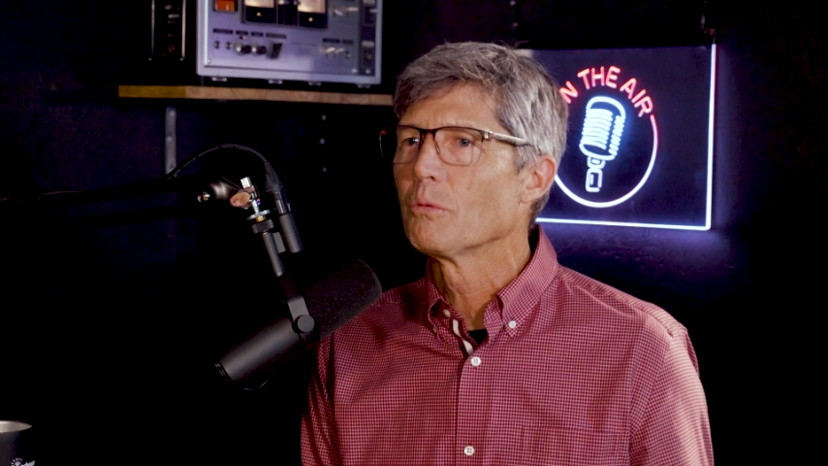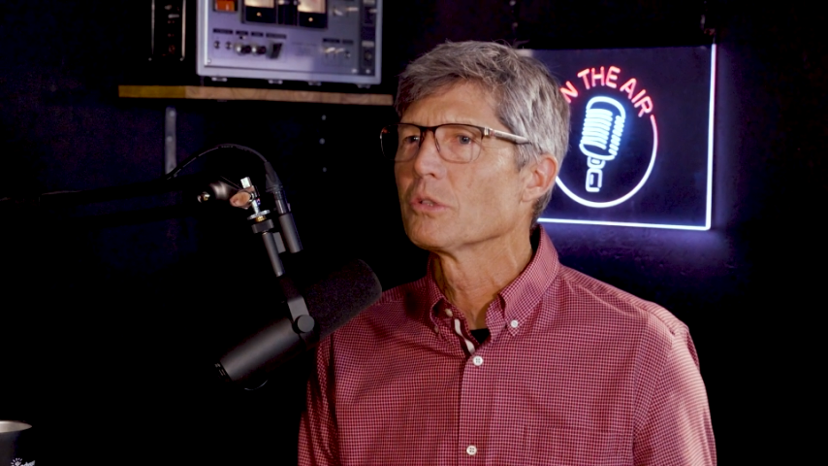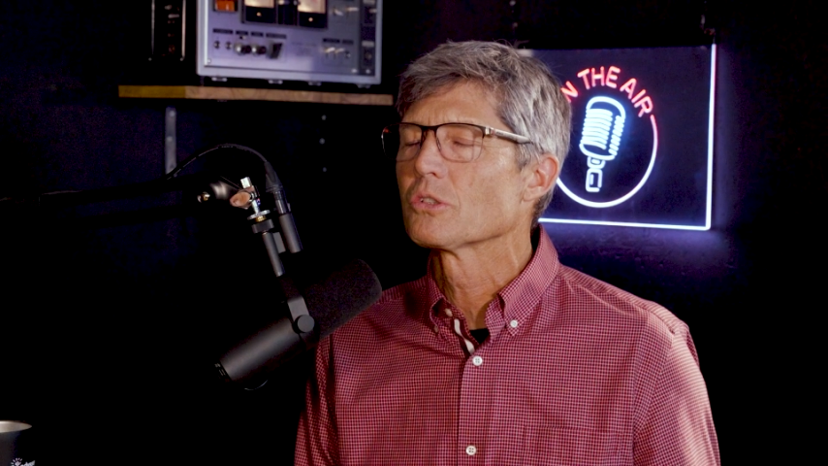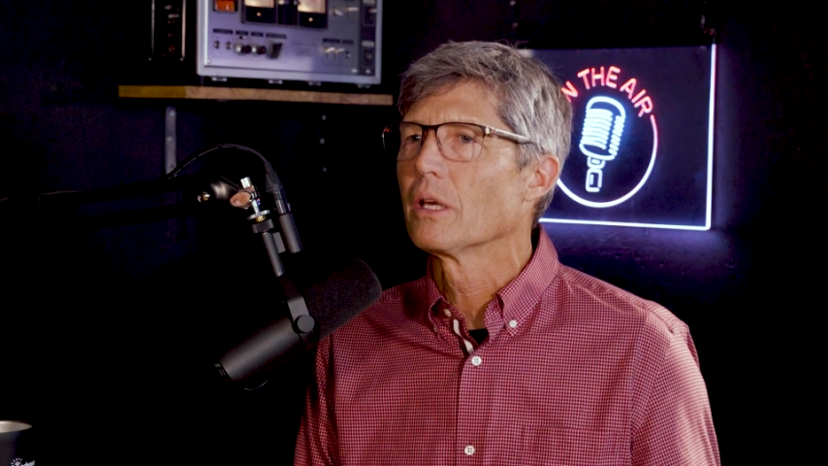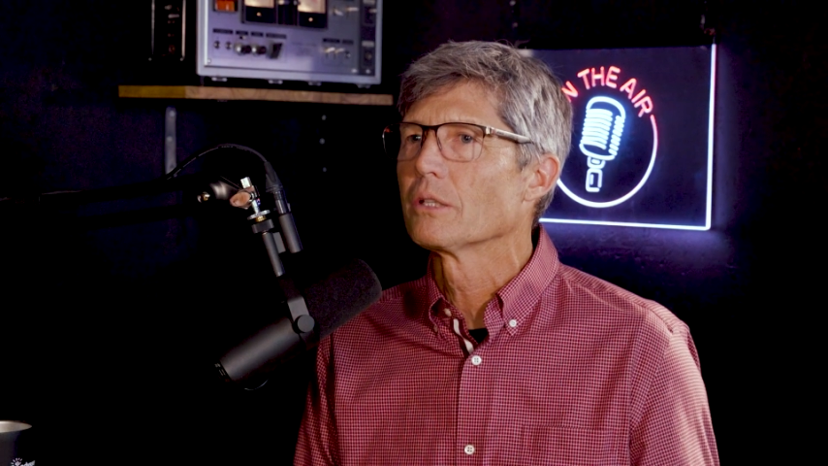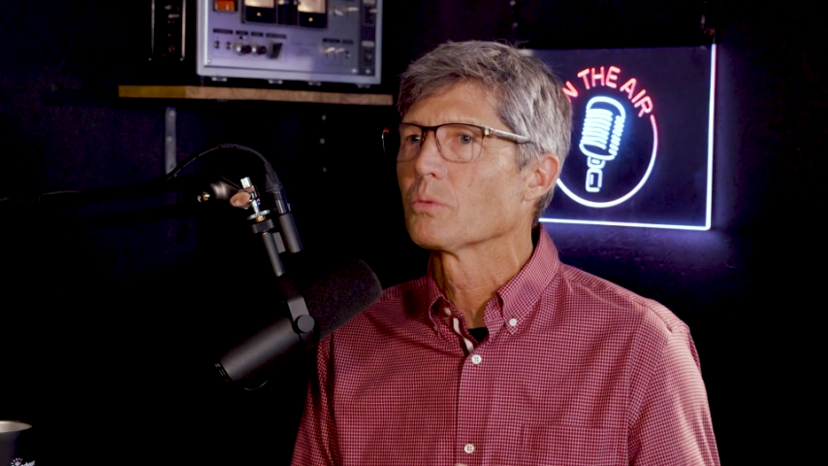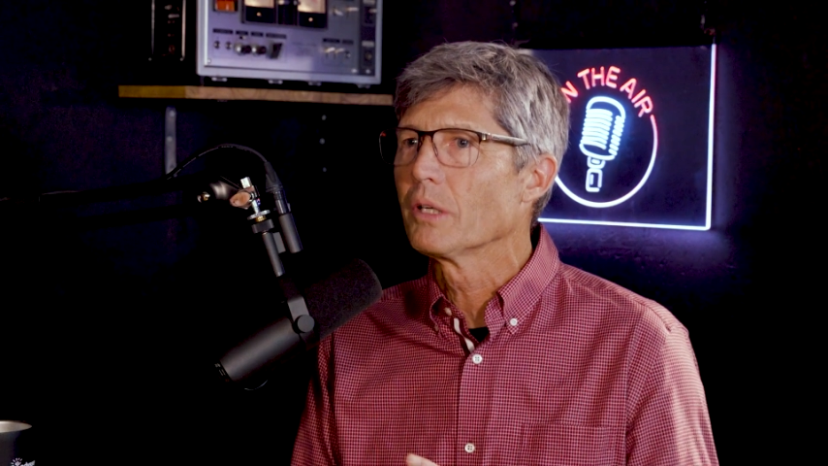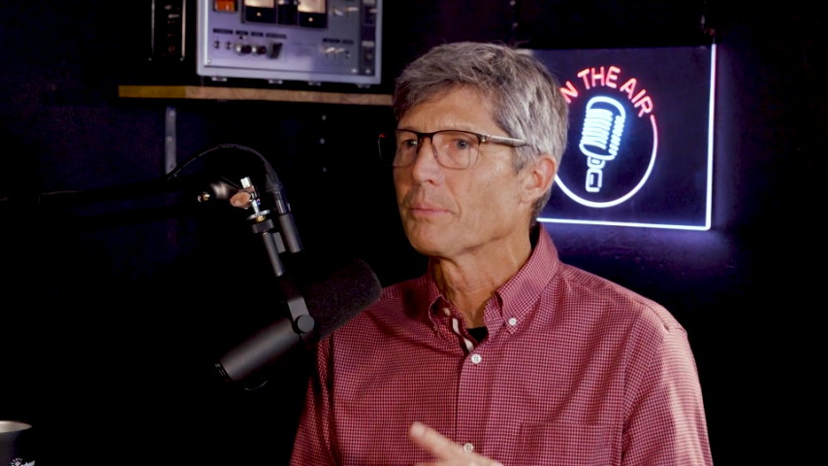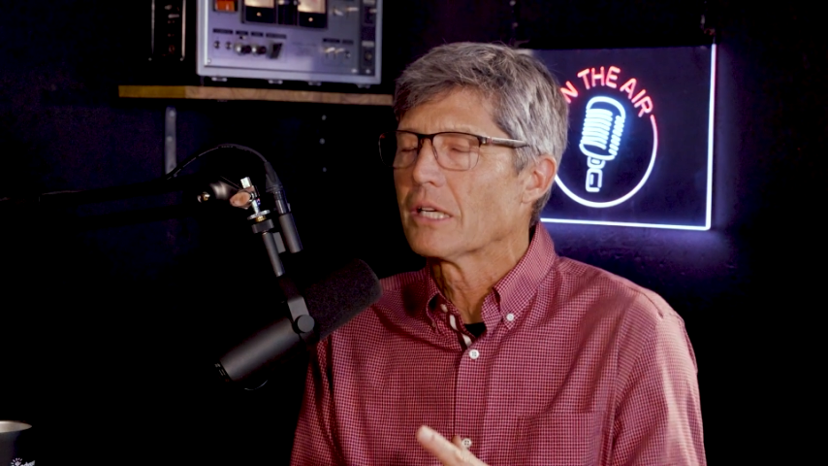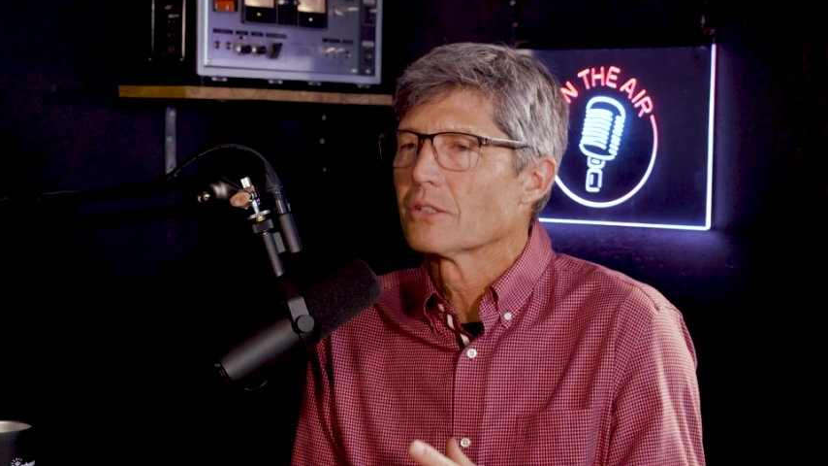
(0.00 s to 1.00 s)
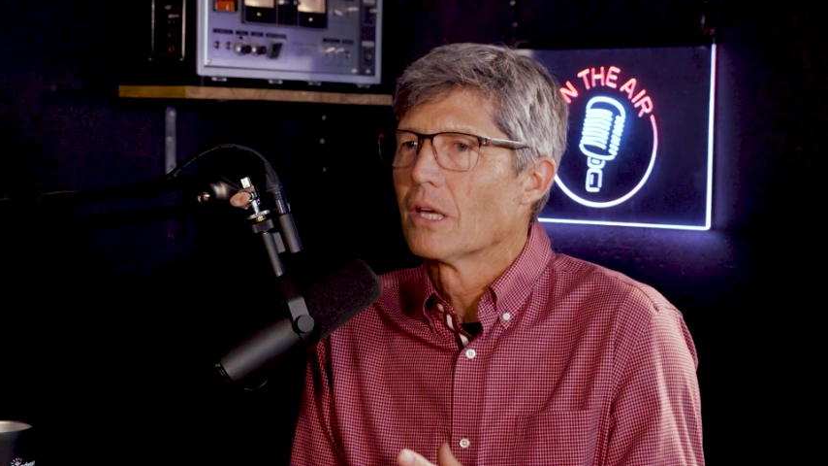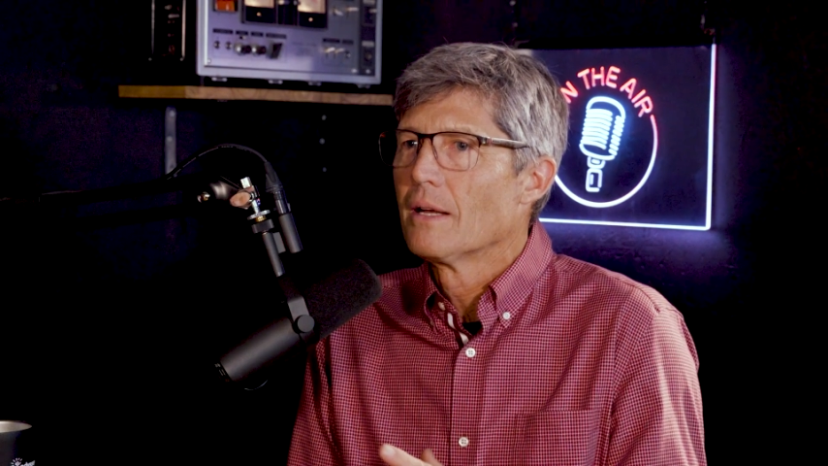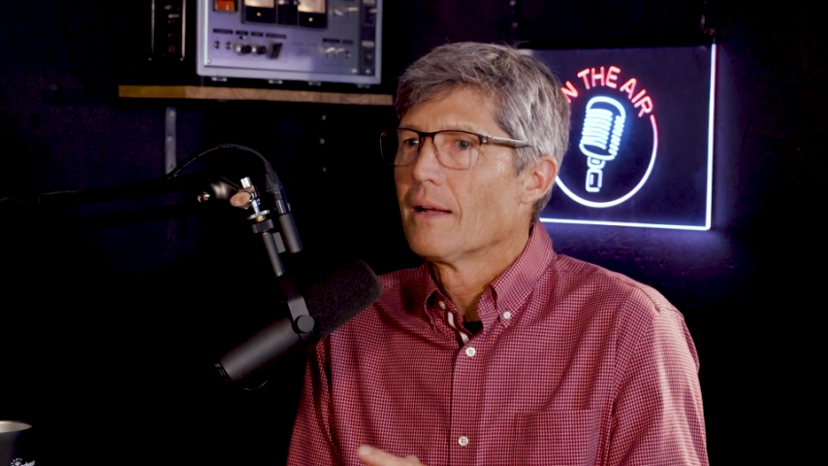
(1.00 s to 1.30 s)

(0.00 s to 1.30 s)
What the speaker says: And it's weird because